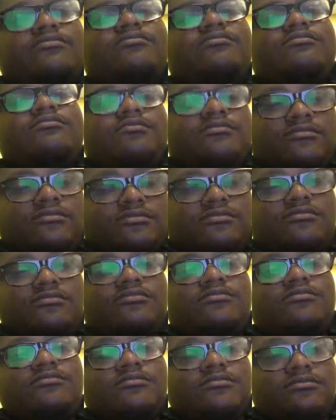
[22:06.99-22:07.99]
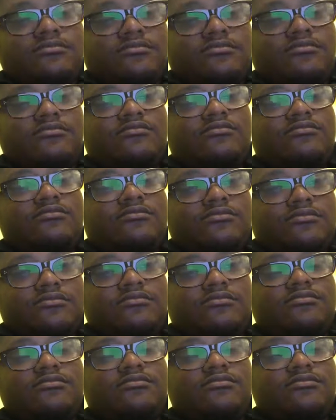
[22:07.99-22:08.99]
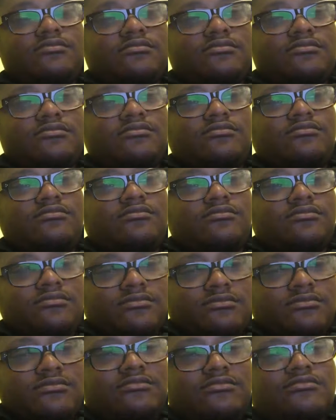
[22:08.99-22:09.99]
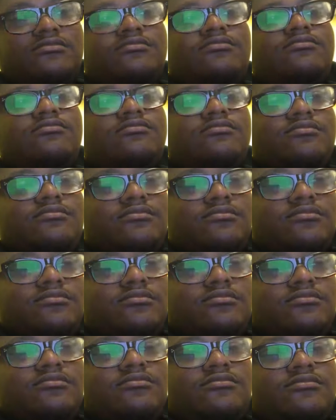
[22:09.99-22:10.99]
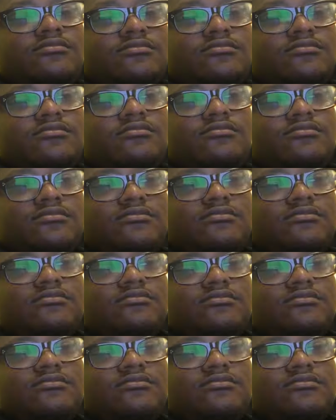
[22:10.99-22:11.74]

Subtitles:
competitive in outside markets. Very surprised about that. Just learning it firsthand.